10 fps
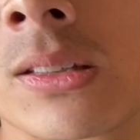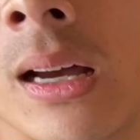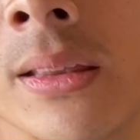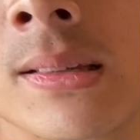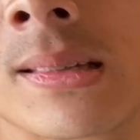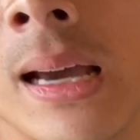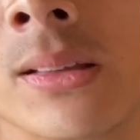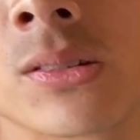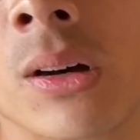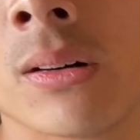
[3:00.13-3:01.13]
on the
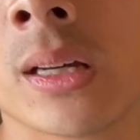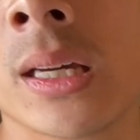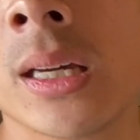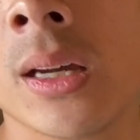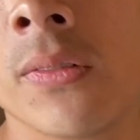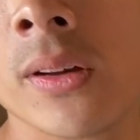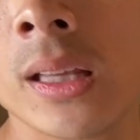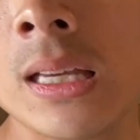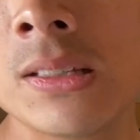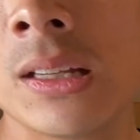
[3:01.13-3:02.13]
side. So
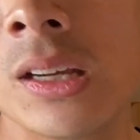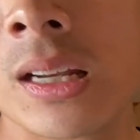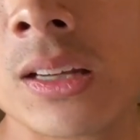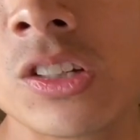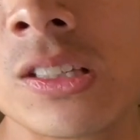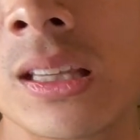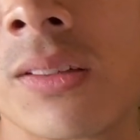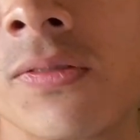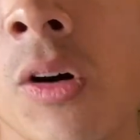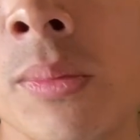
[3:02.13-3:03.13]
fairly easy, and you can actually see
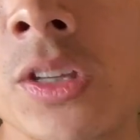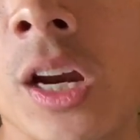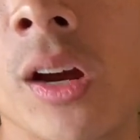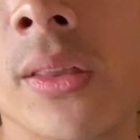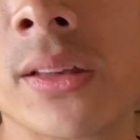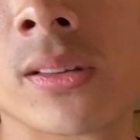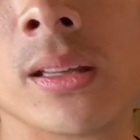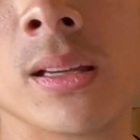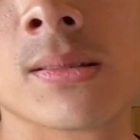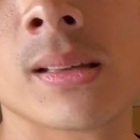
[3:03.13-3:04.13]
the foam material that's on
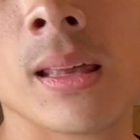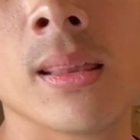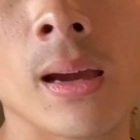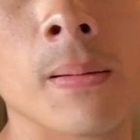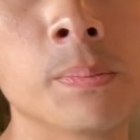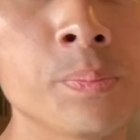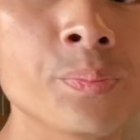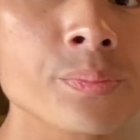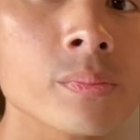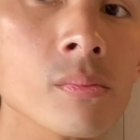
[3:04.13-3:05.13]
the inside there.
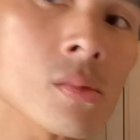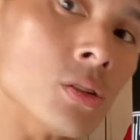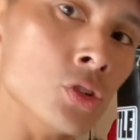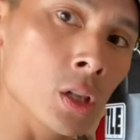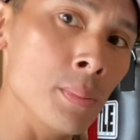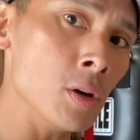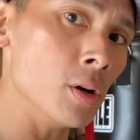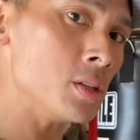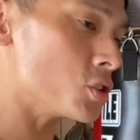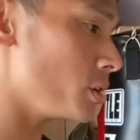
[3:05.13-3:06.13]
So let me go
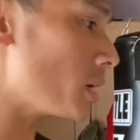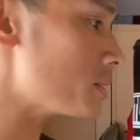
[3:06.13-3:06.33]
ahead and show you guys